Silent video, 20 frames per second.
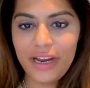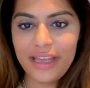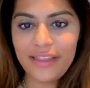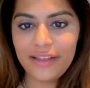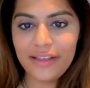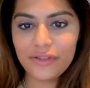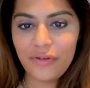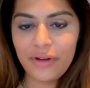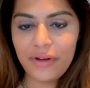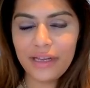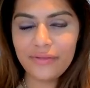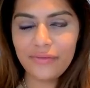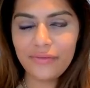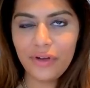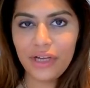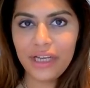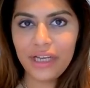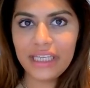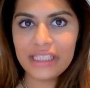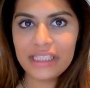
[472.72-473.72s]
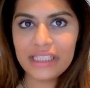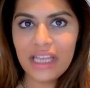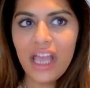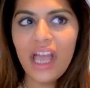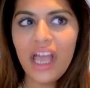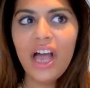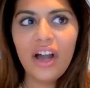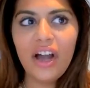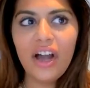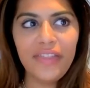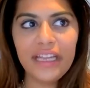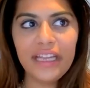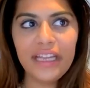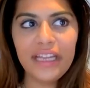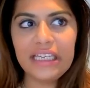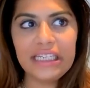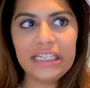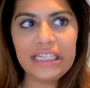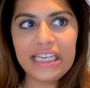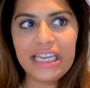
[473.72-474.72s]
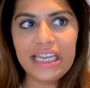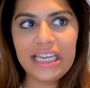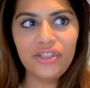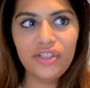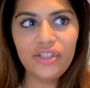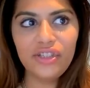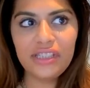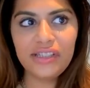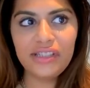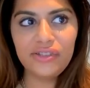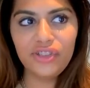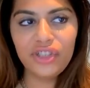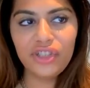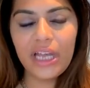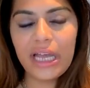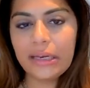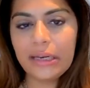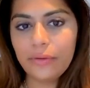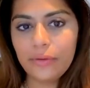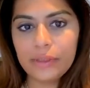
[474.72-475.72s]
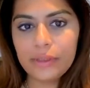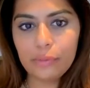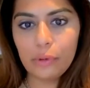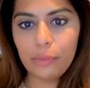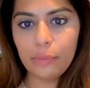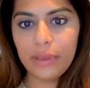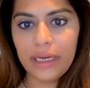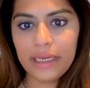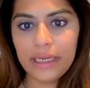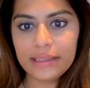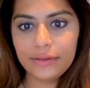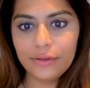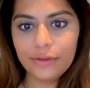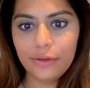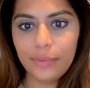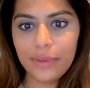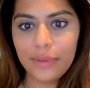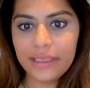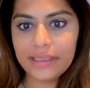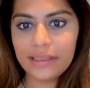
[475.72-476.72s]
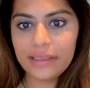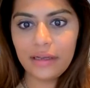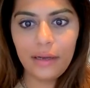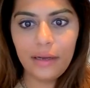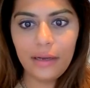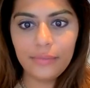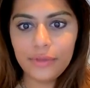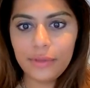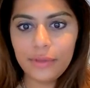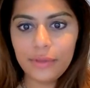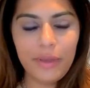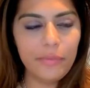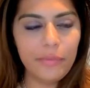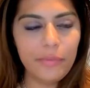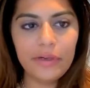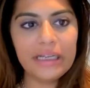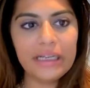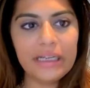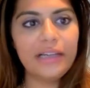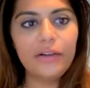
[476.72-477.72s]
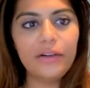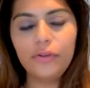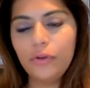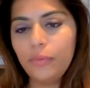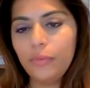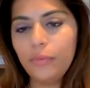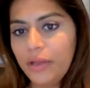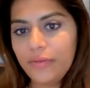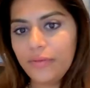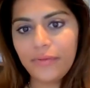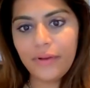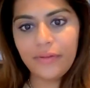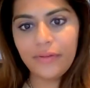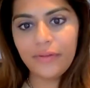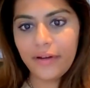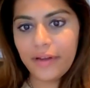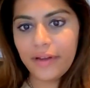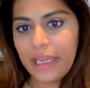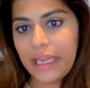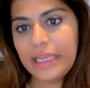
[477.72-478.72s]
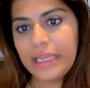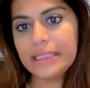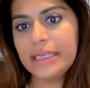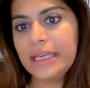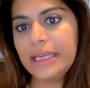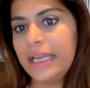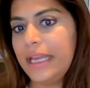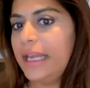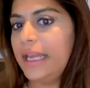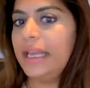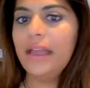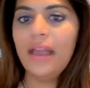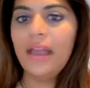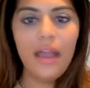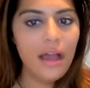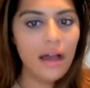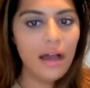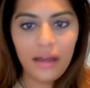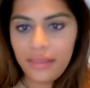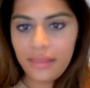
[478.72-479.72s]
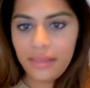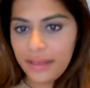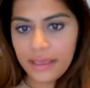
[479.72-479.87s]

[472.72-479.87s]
That's great advice. I think LinkedIn just as a channel is more personal because people can click on your profile very easily. I think